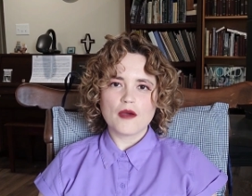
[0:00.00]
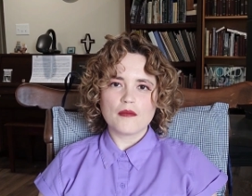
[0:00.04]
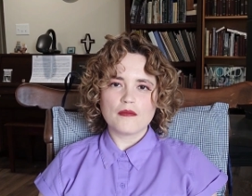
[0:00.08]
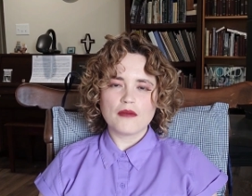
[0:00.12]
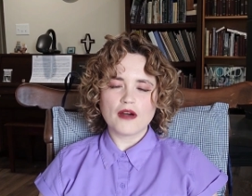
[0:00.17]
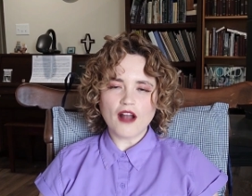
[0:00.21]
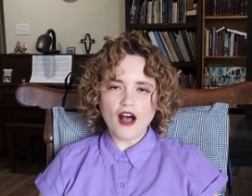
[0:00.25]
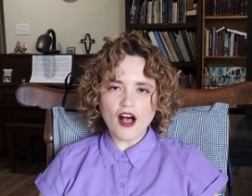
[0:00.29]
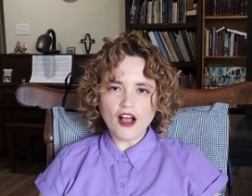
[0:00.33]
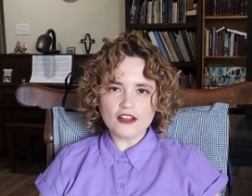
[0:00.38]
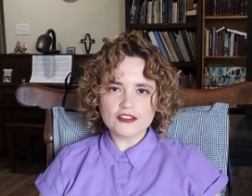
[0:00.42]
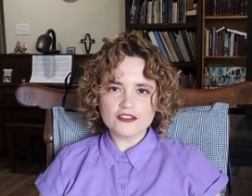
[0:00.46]

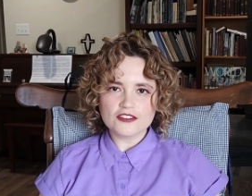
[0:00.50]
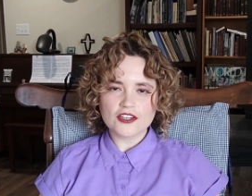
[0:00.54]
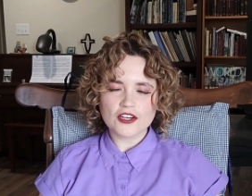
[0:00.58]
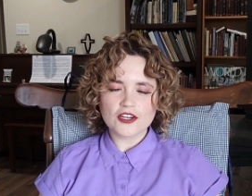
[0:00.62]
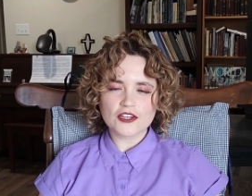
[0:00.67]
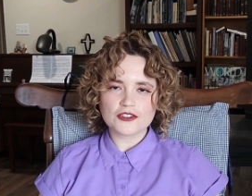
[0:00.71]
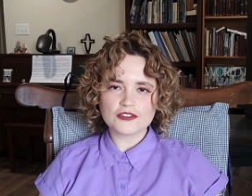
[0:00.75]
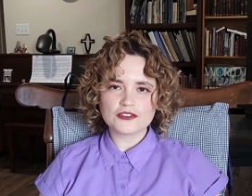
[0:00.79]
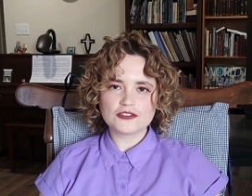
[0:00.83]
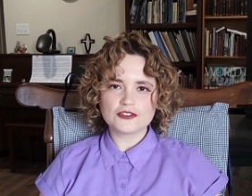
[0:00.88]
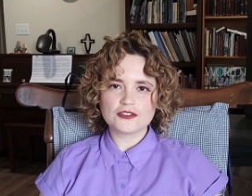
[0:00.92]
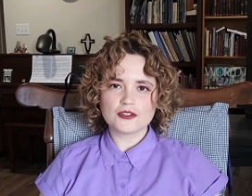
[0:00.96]
but
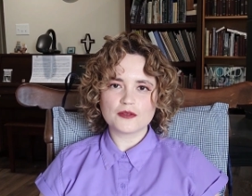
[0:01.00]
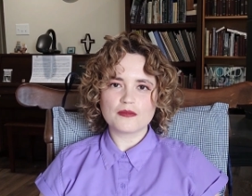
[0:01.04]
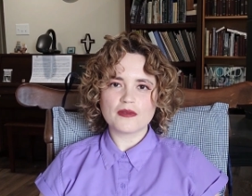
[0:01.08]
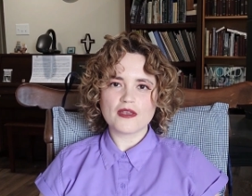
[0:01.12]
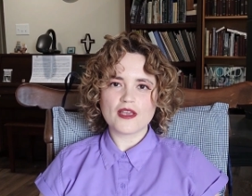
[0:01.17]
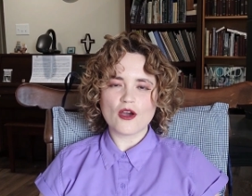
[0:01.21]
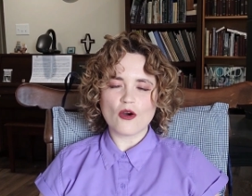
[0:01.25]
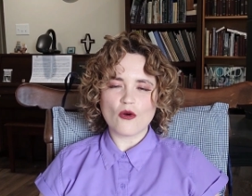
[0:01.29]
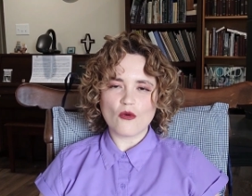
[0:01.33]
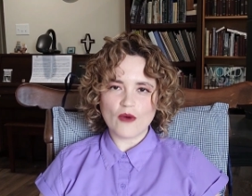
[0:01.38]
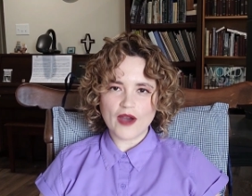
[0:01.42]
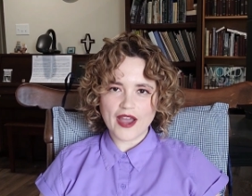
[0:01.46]
also to
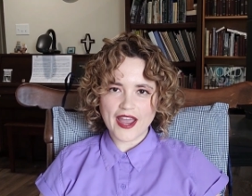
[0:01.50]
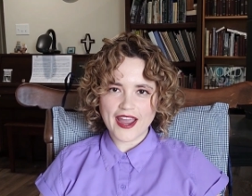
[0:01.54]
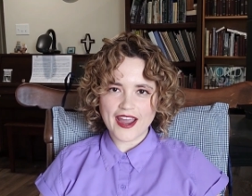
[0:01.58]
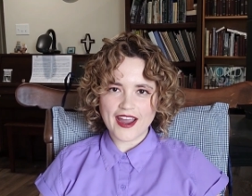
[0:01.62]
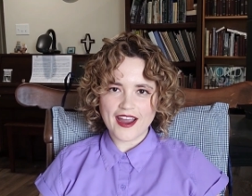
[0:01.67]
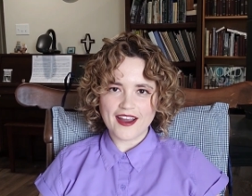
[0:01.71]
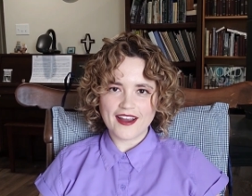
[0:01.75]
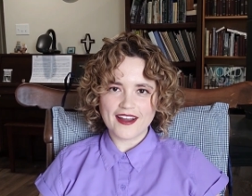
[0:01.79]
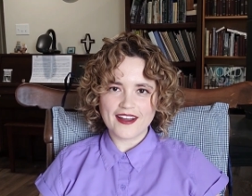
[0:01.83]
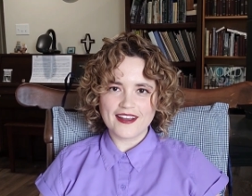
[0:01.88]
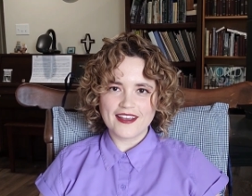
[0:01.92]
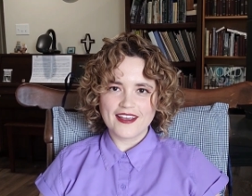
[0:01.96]
be
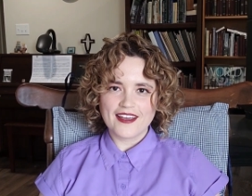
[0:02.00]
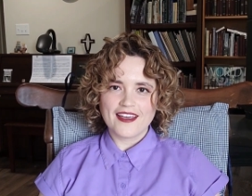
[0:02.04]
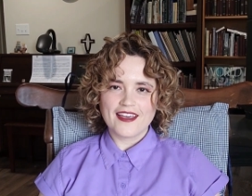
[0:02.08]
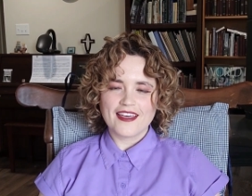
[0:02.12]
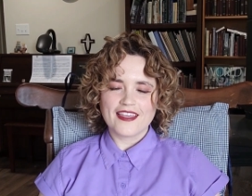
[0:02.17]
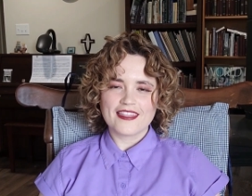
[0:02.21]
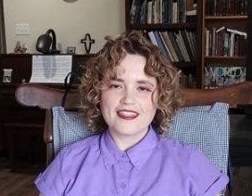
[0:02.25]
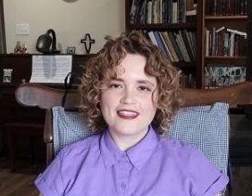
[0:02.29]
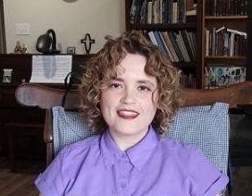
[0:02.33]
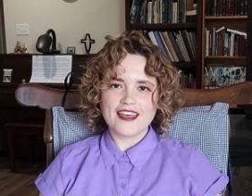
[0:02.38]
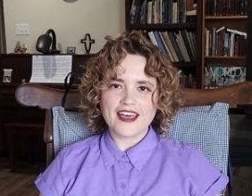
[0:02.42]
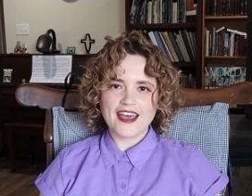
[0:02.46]
aware
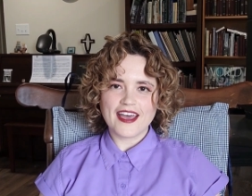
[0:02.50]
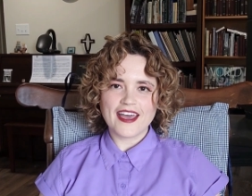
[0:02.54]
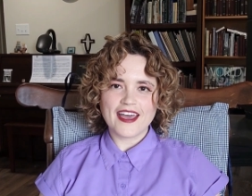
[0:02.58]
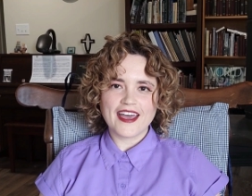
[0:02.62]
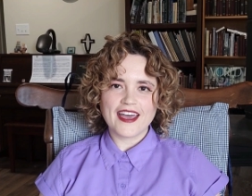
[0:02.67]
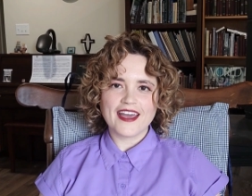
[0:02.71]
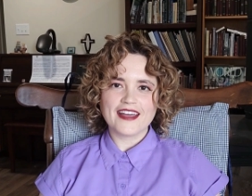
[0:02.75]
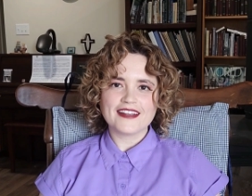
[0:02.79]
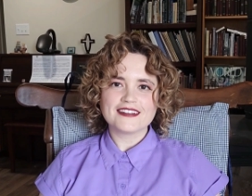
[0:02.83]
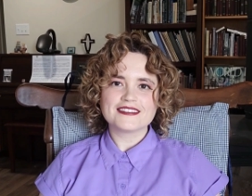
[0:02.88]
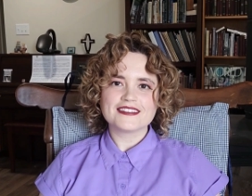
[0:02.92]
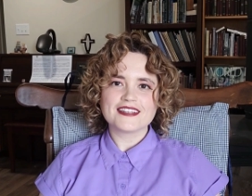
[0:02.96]

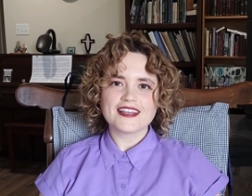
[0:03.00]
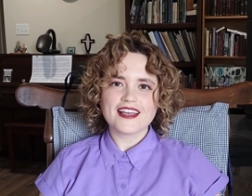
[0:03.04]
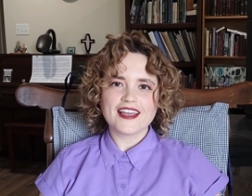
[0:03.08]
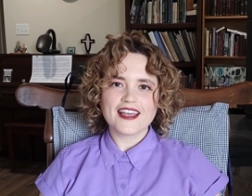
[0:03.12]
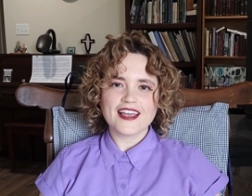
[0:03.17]
that